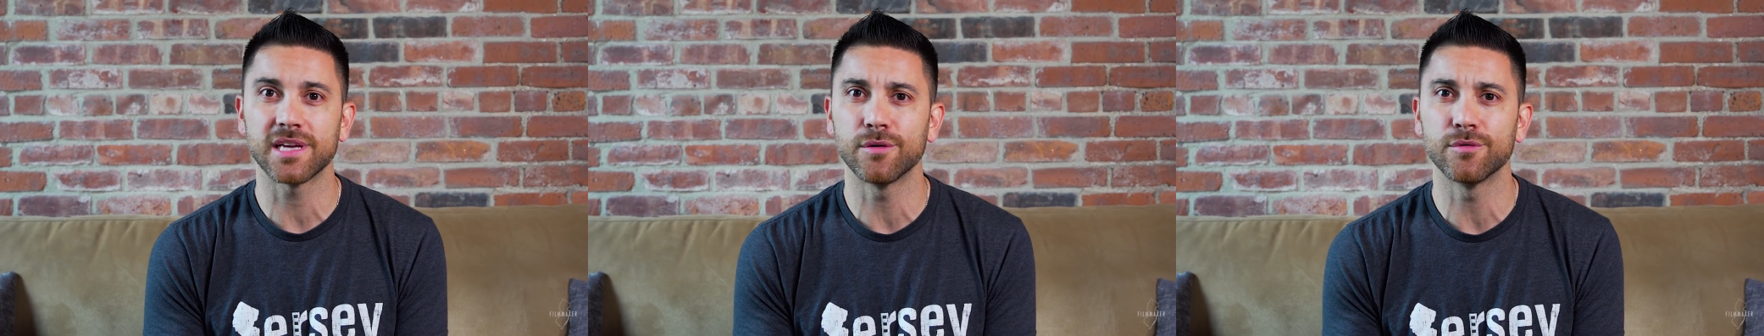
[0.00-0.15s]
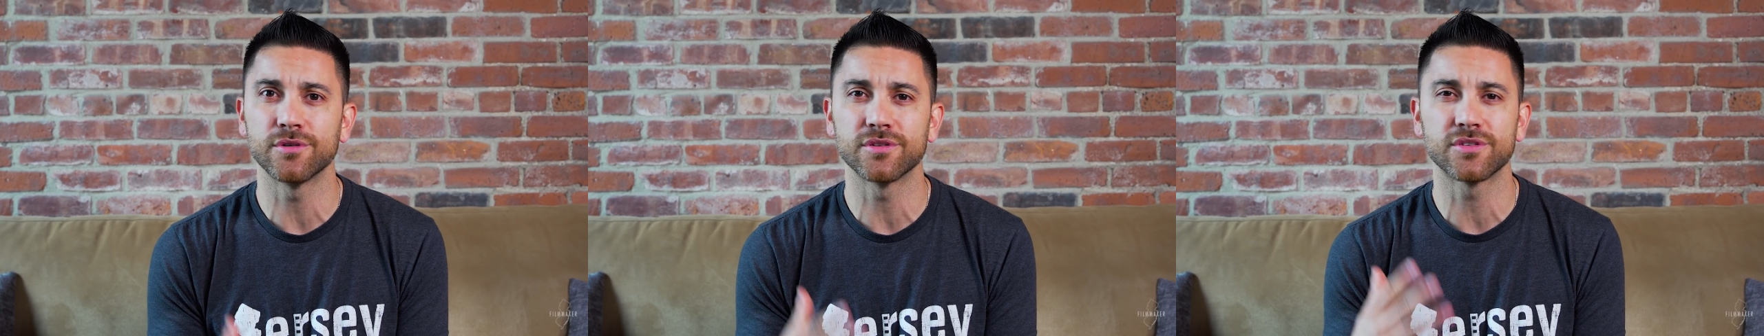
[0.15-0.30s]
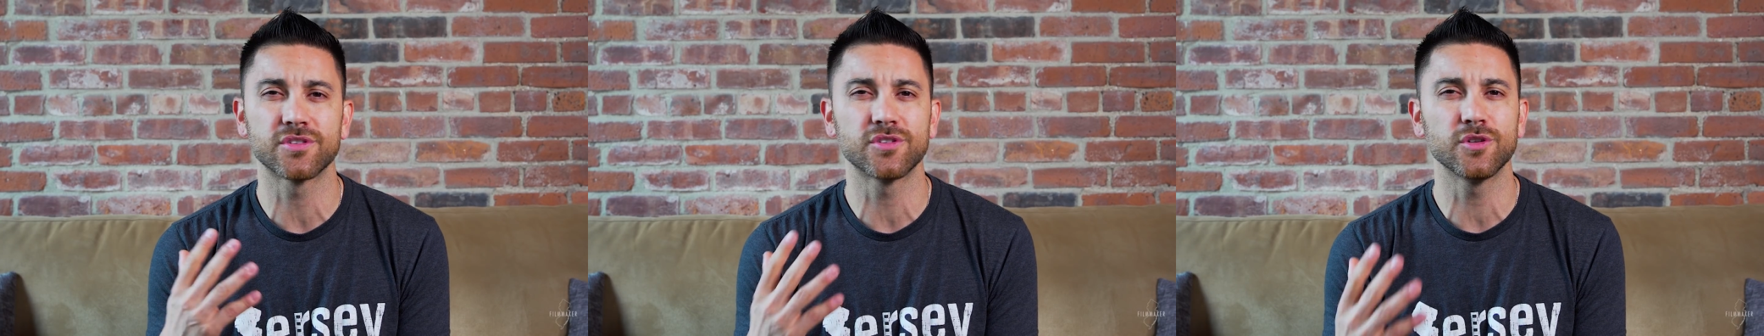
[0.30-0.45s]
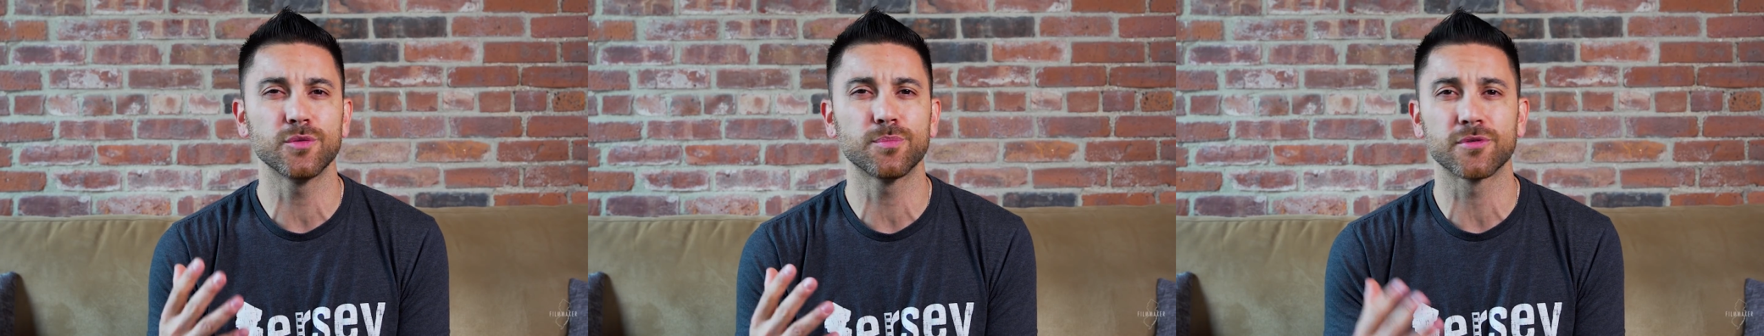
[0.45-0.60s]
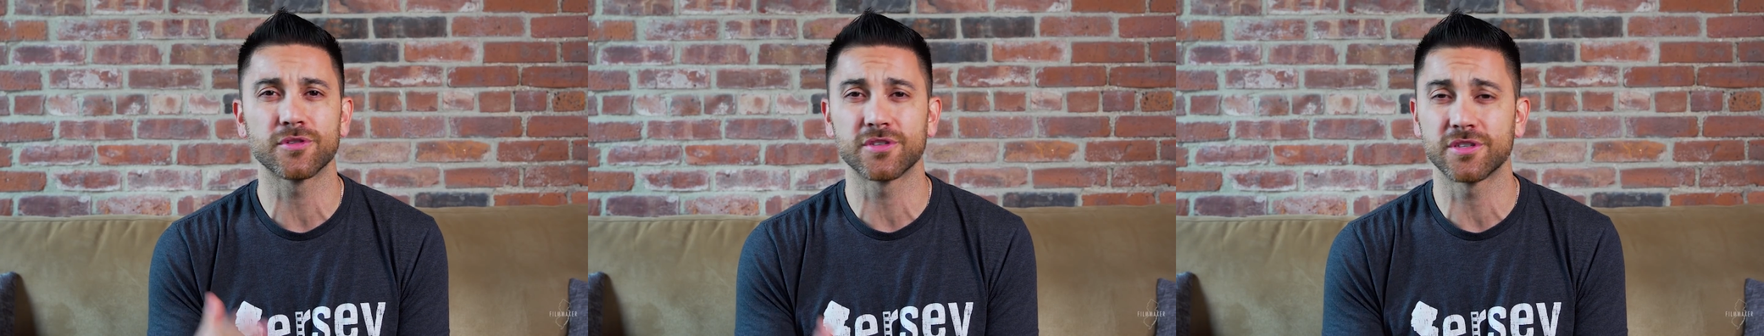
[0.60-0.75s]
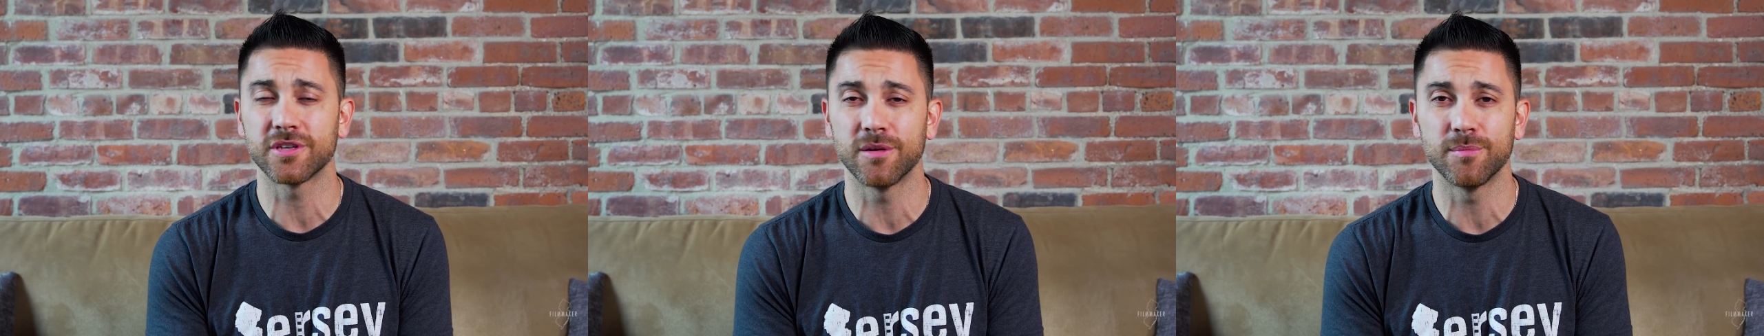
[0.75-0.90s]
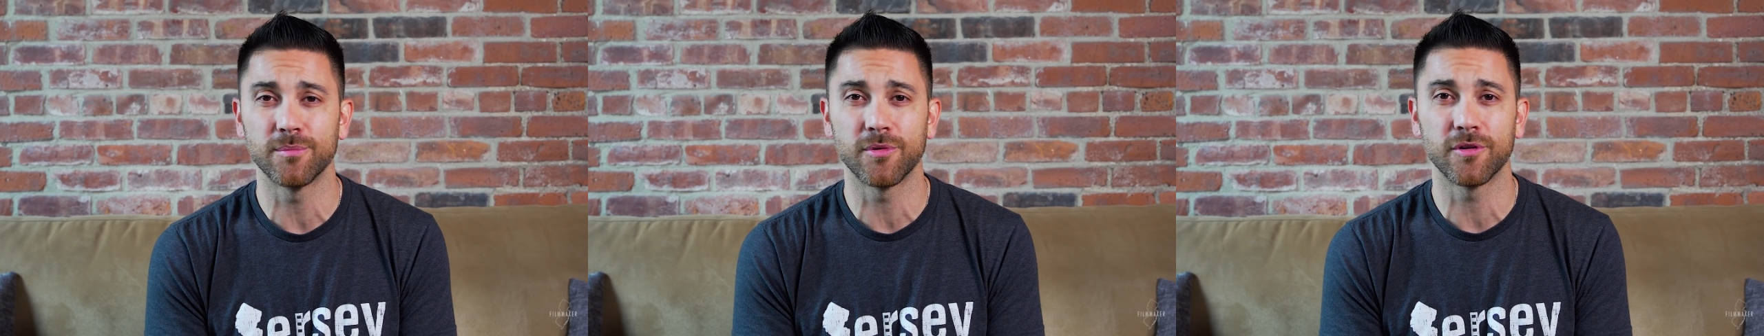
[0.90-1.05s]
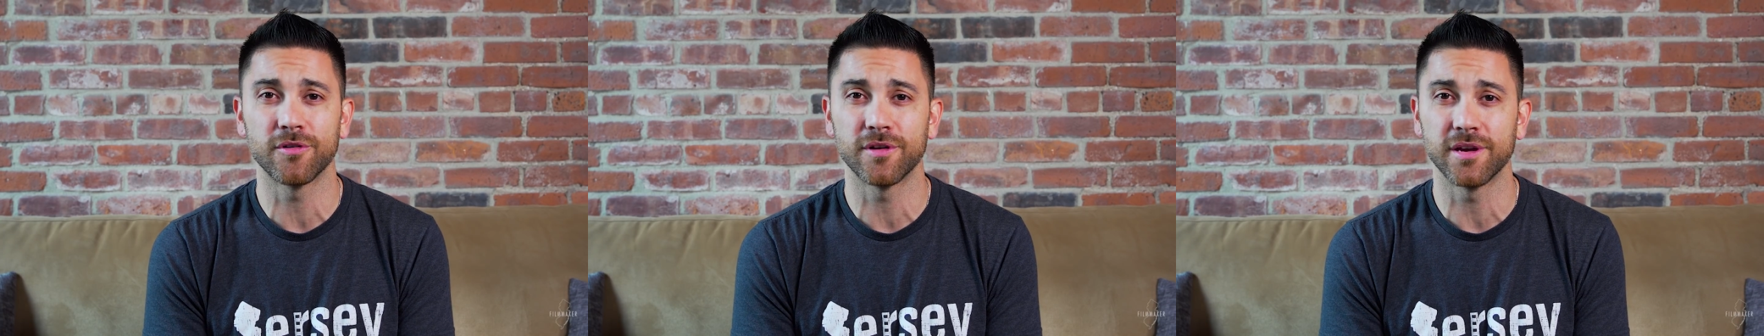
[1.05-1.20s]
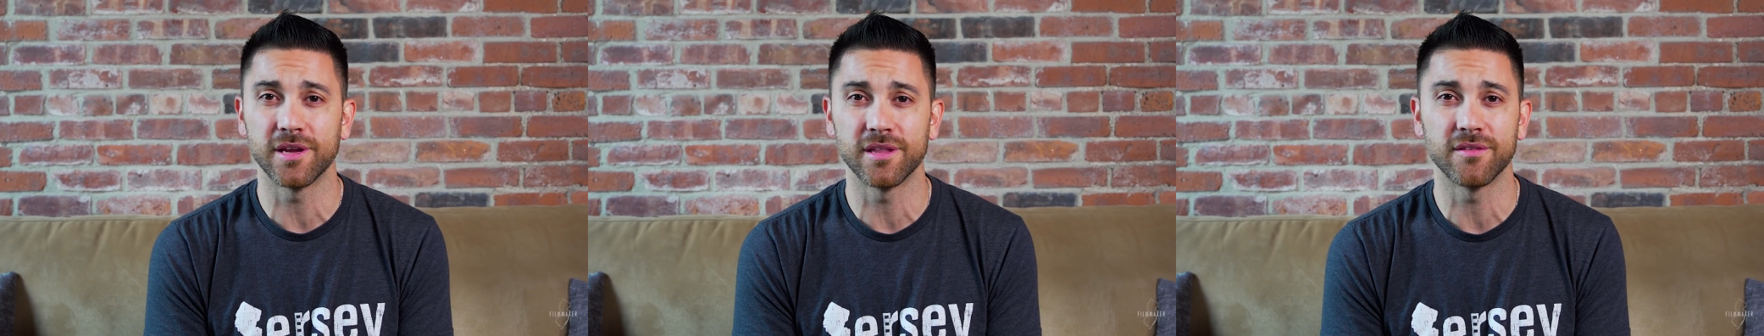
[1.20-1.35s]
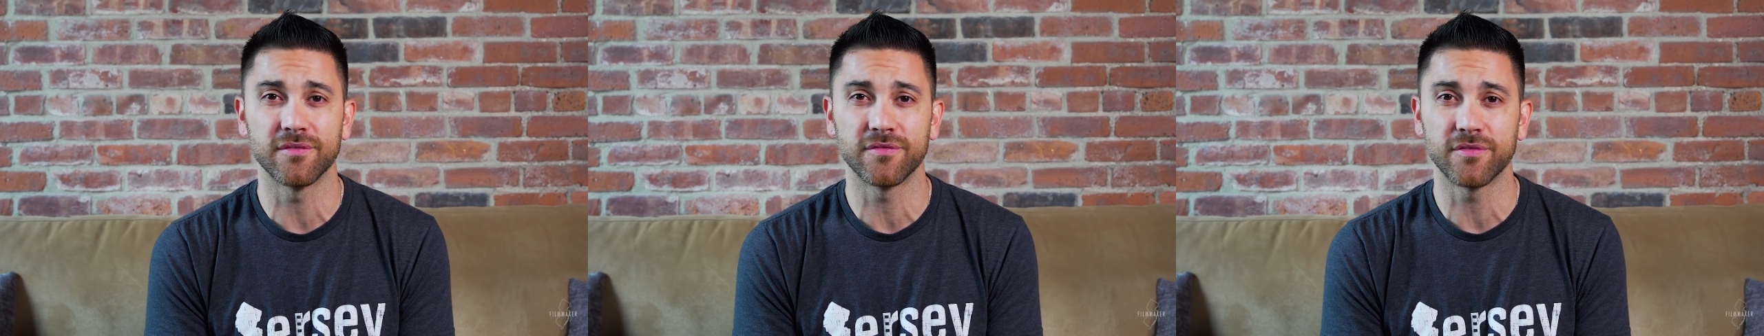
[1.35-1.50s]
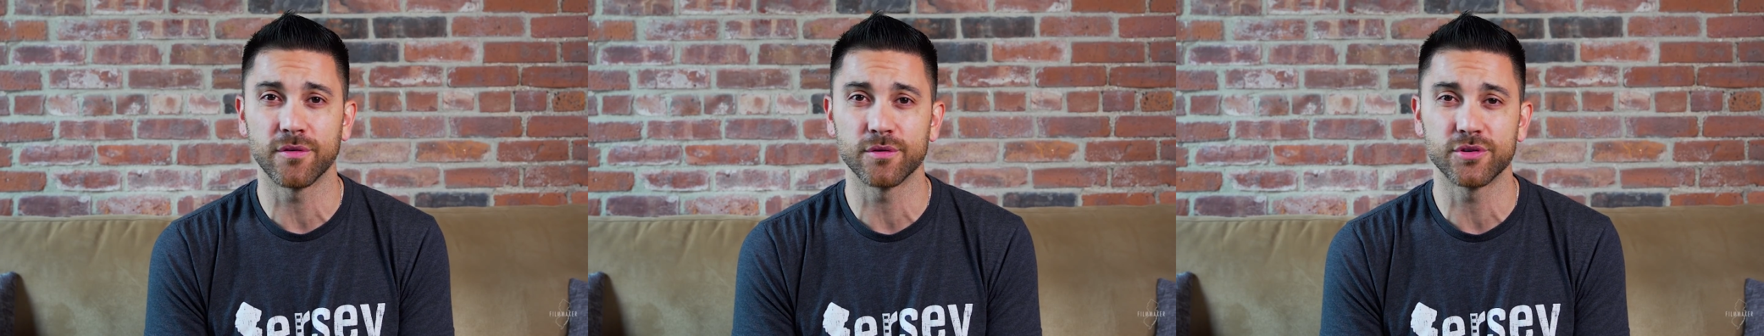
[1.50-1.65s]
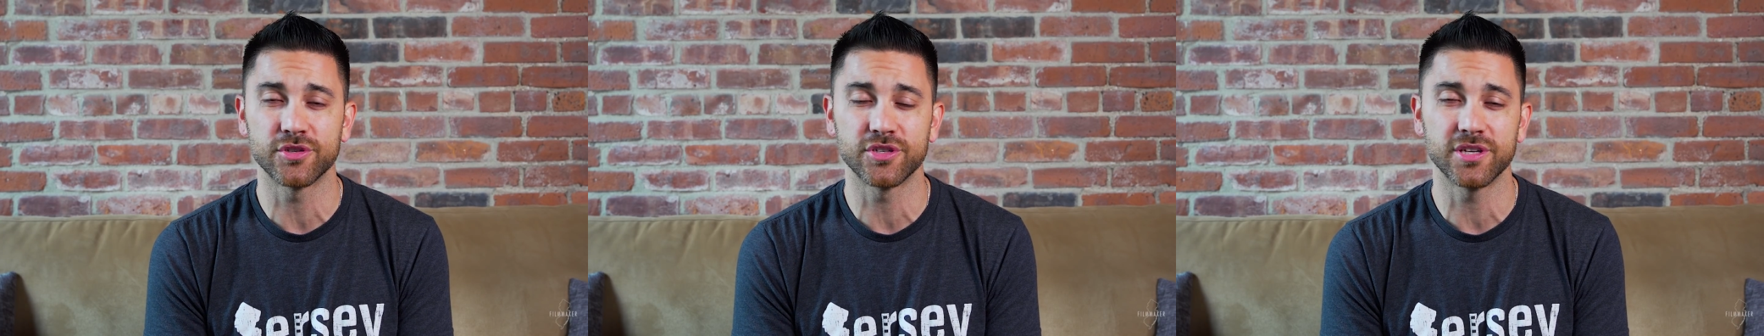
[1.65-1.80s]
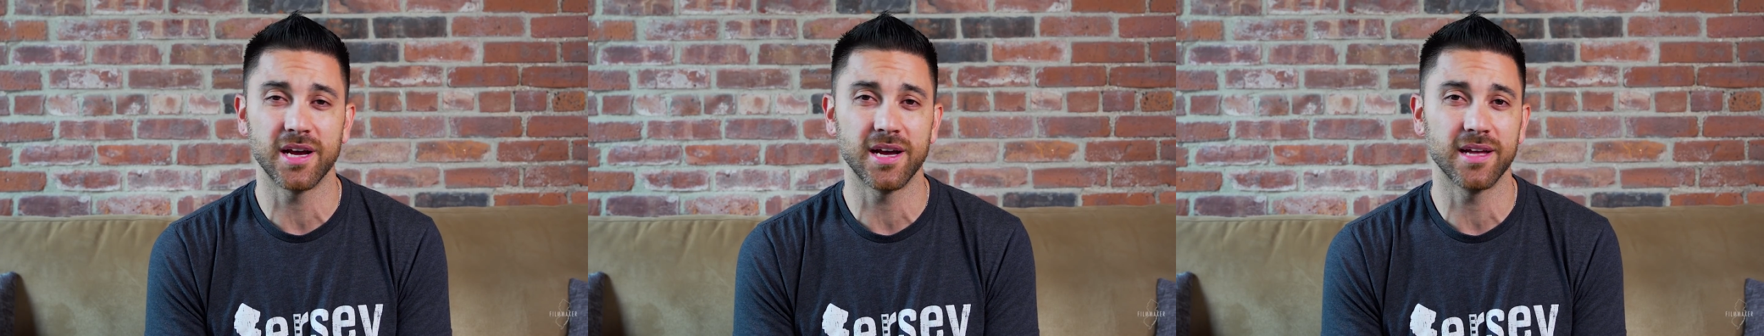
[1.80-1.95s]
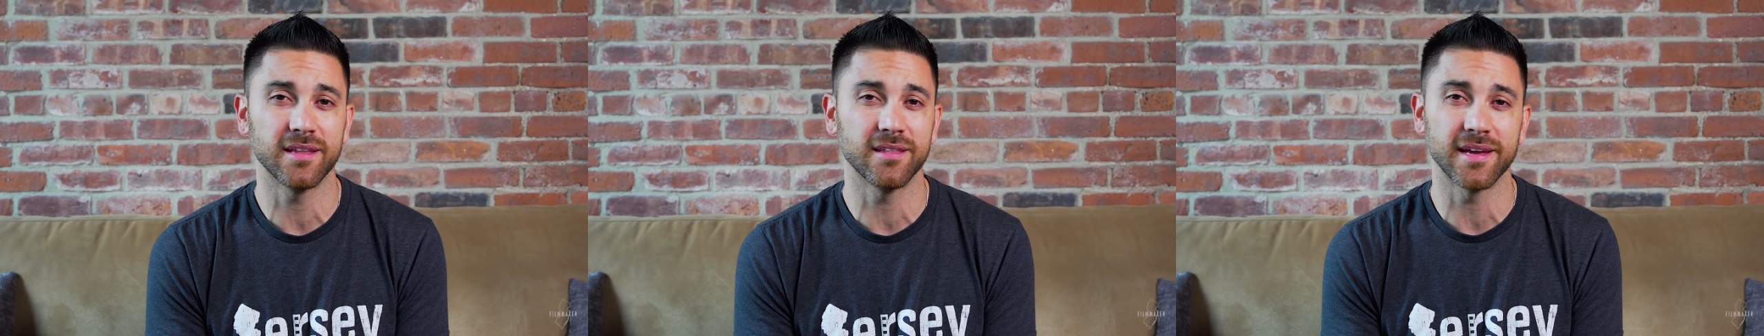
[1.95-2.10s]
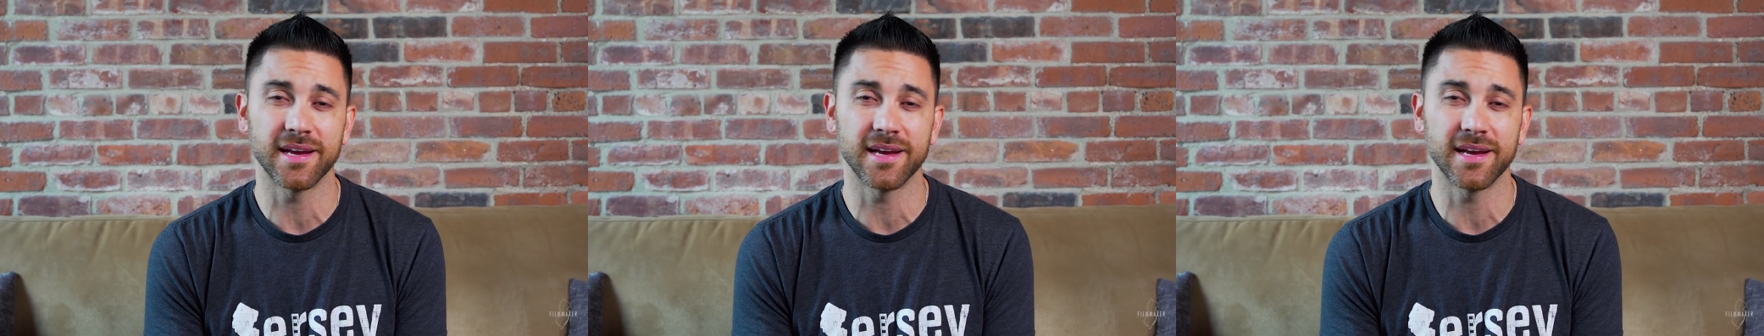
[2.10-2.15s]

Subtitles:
I was super sunburned in the first shot,